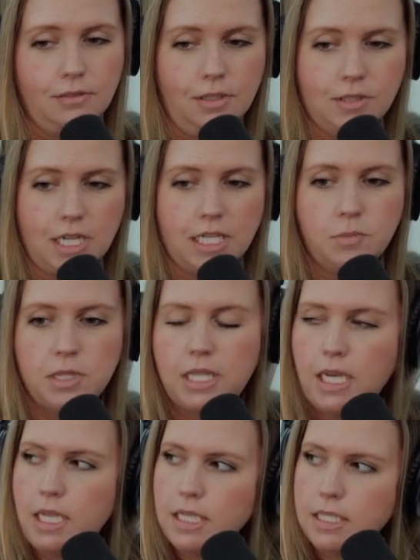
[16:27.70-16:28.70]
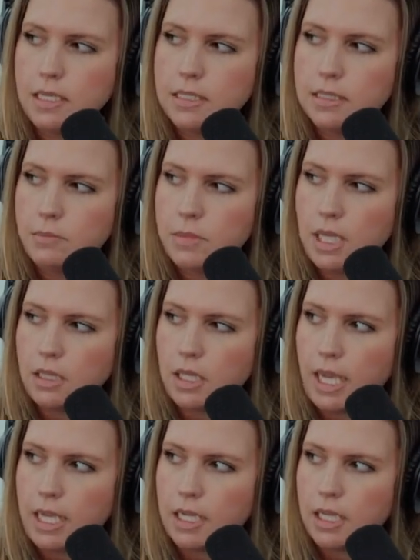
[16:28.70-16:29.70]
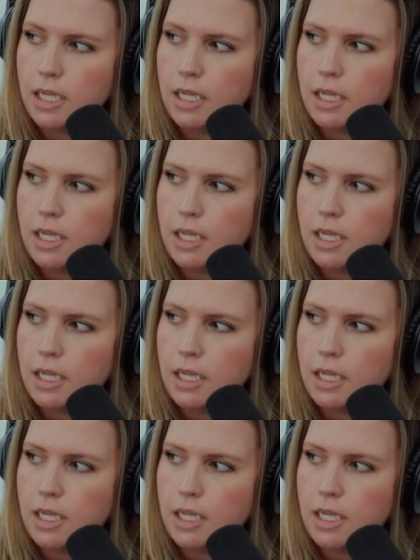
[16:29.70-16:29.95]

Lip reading: well, that was nice. But then he said something like,